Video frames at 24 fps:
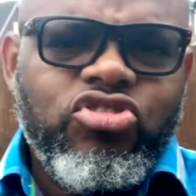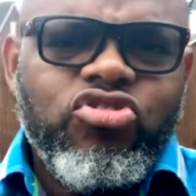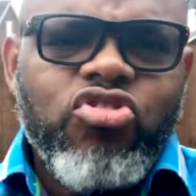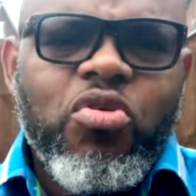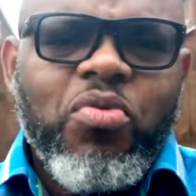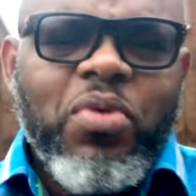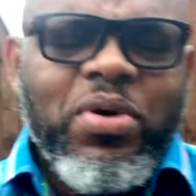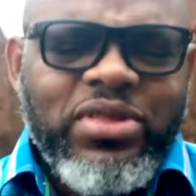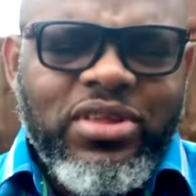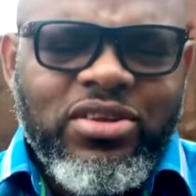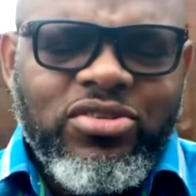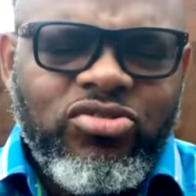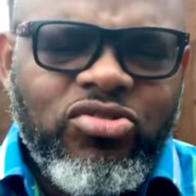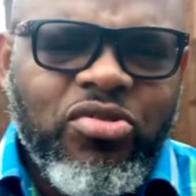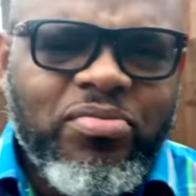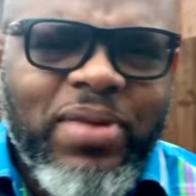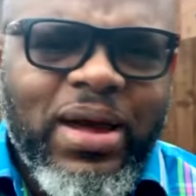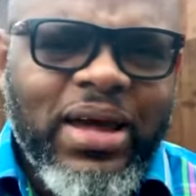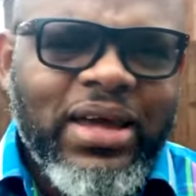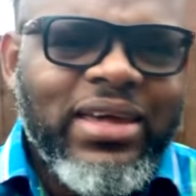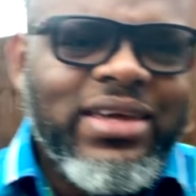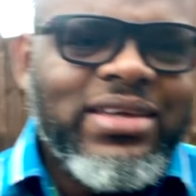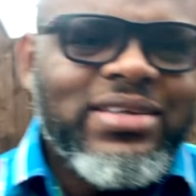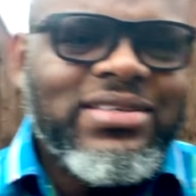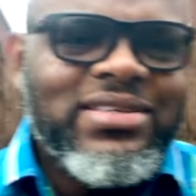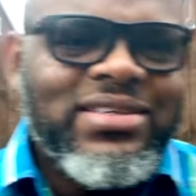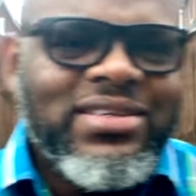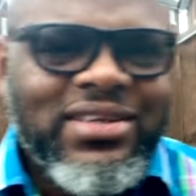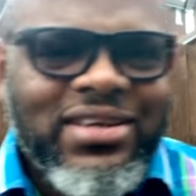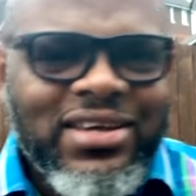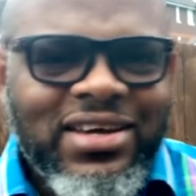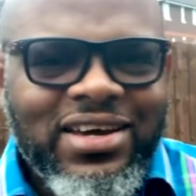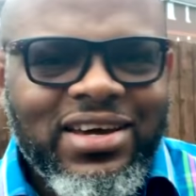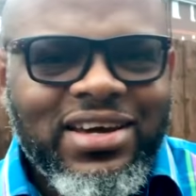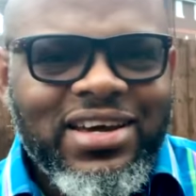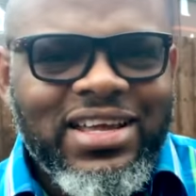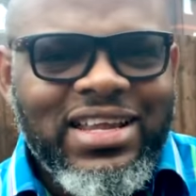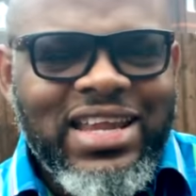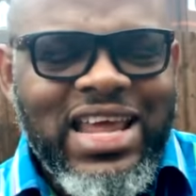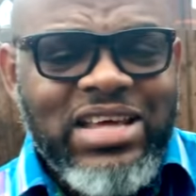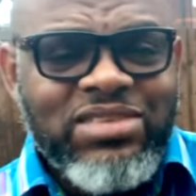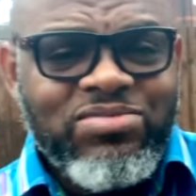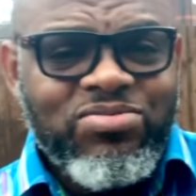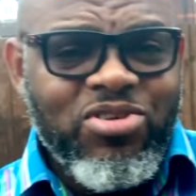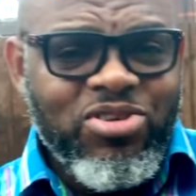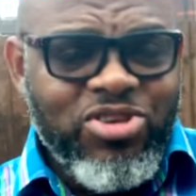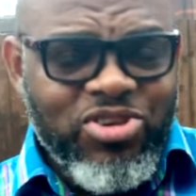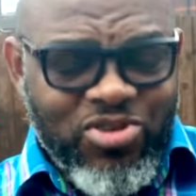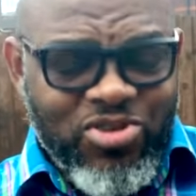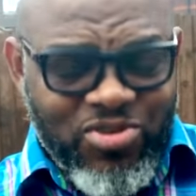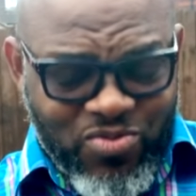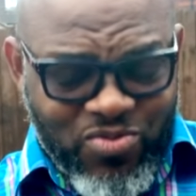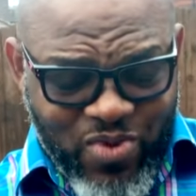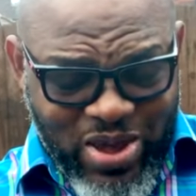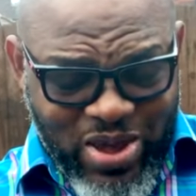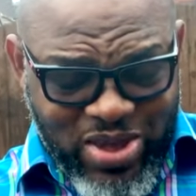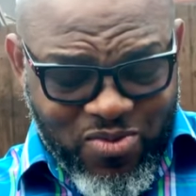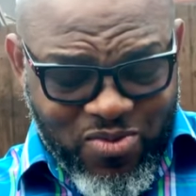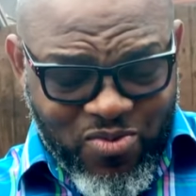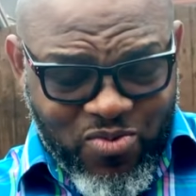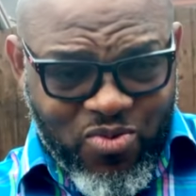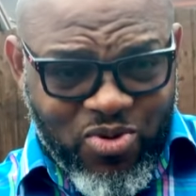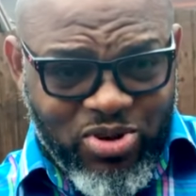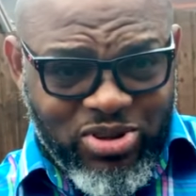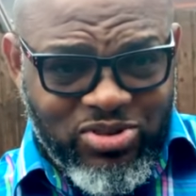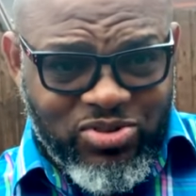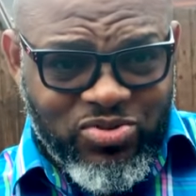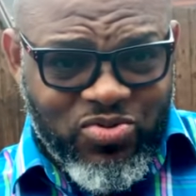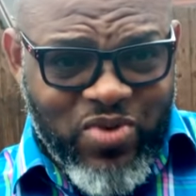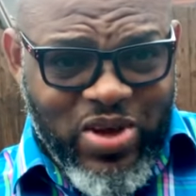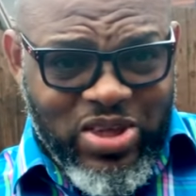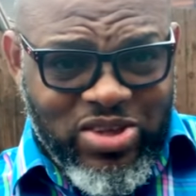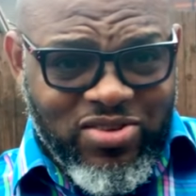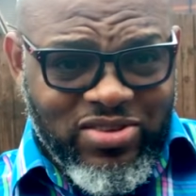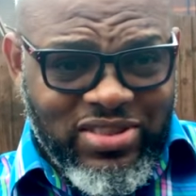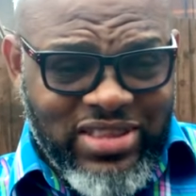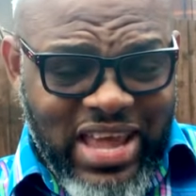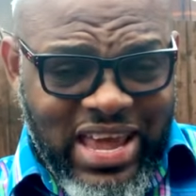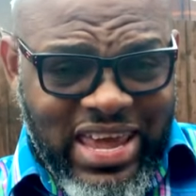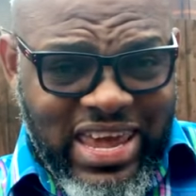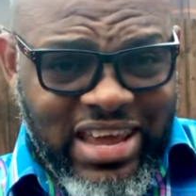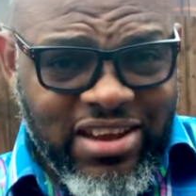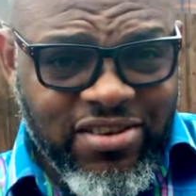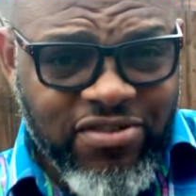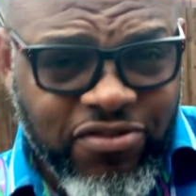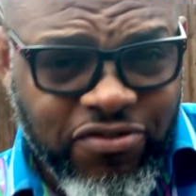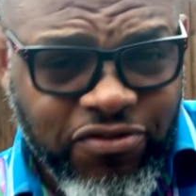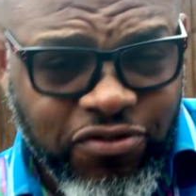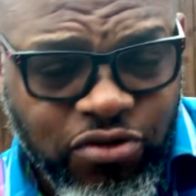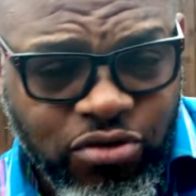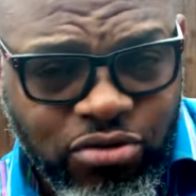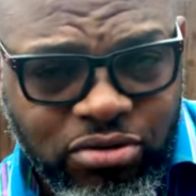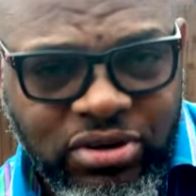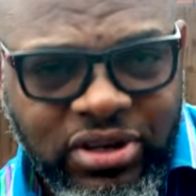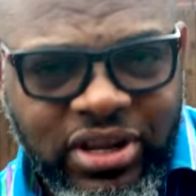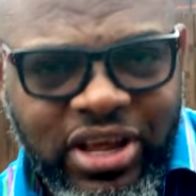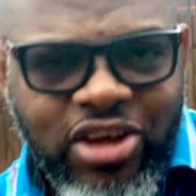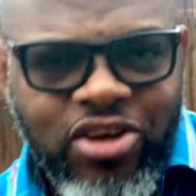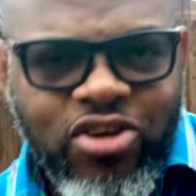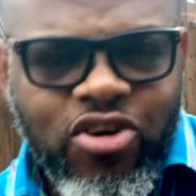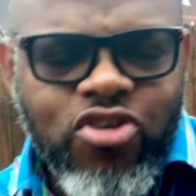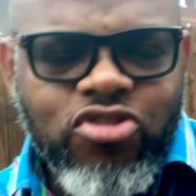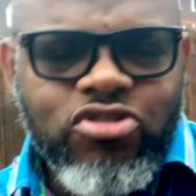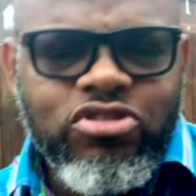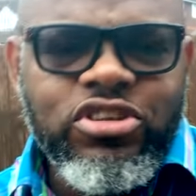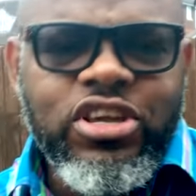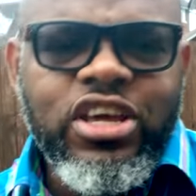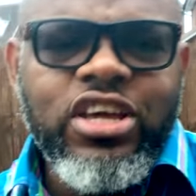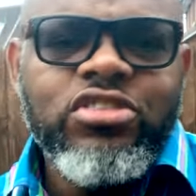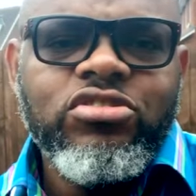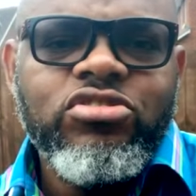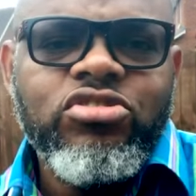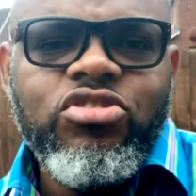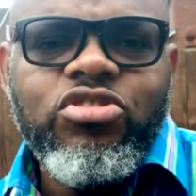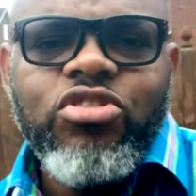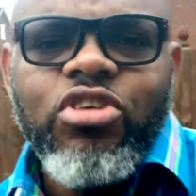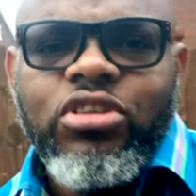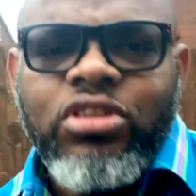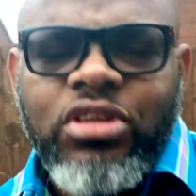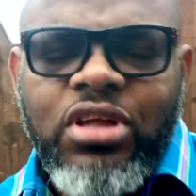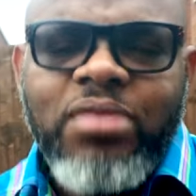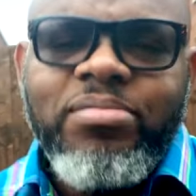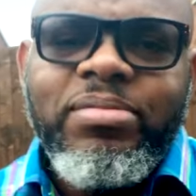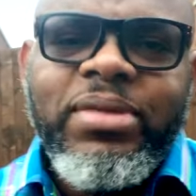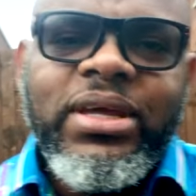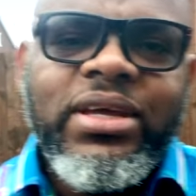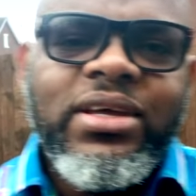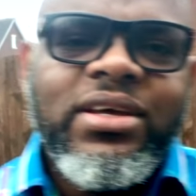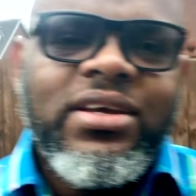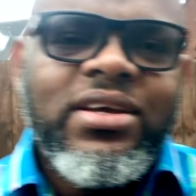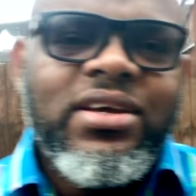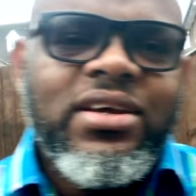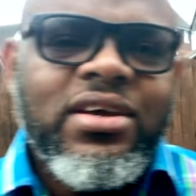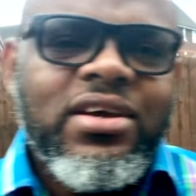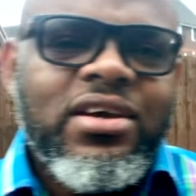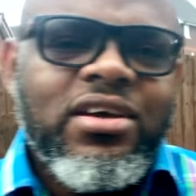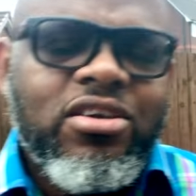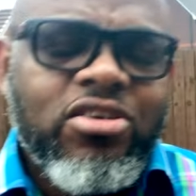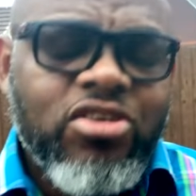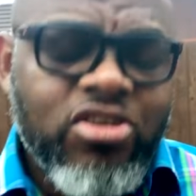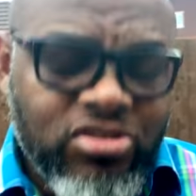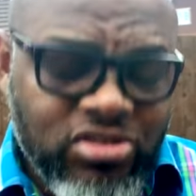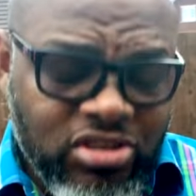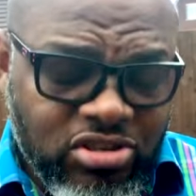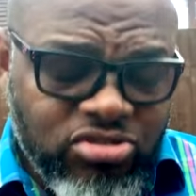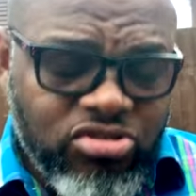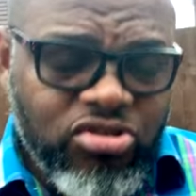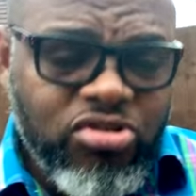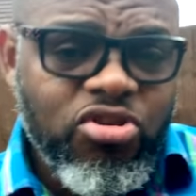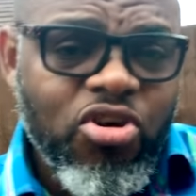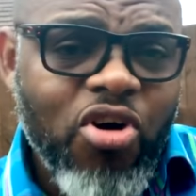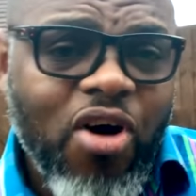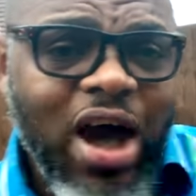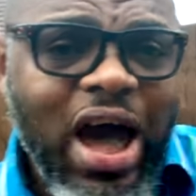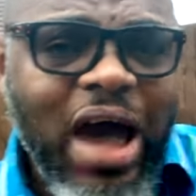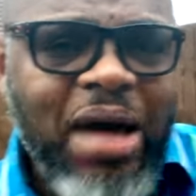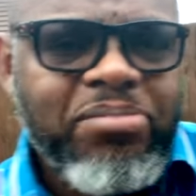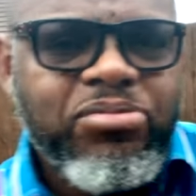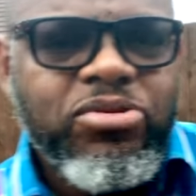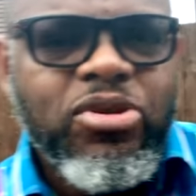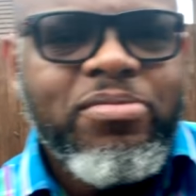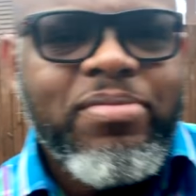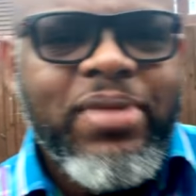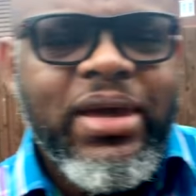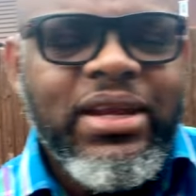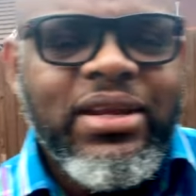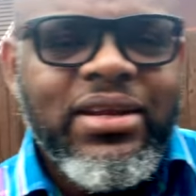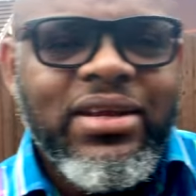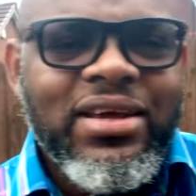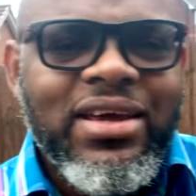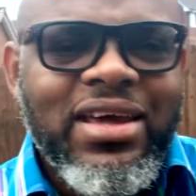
you know what the stomach is. That's what when you take in food, it goes into your tummy, it goes into your abdomen.